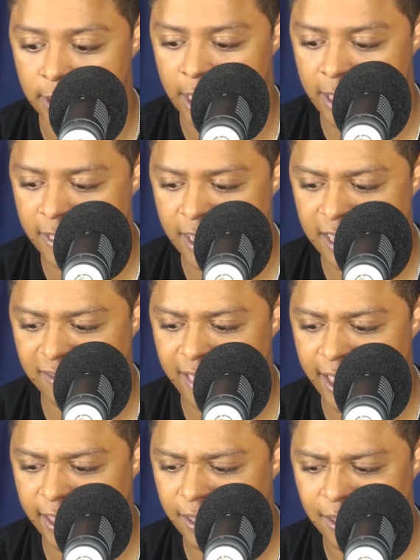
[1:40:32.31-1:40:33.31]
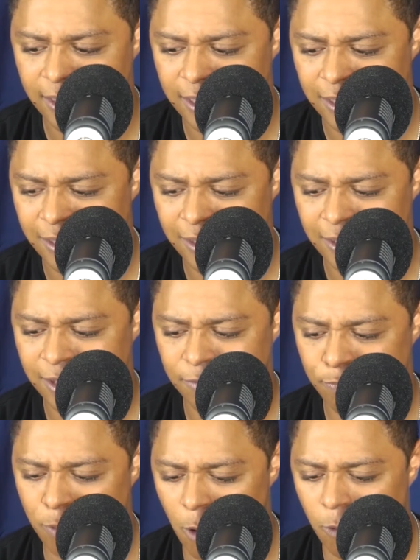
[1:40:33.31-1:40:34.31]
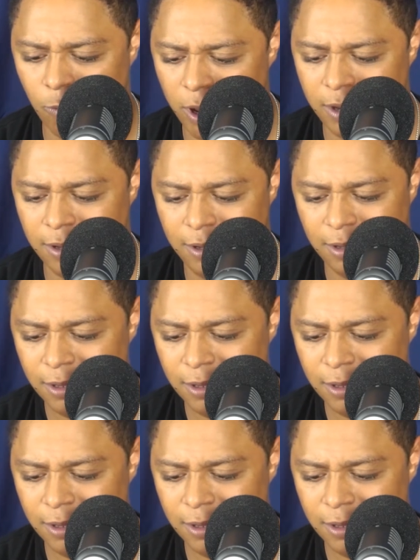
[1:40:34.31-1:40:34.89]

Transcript: And then he's like, bro, what?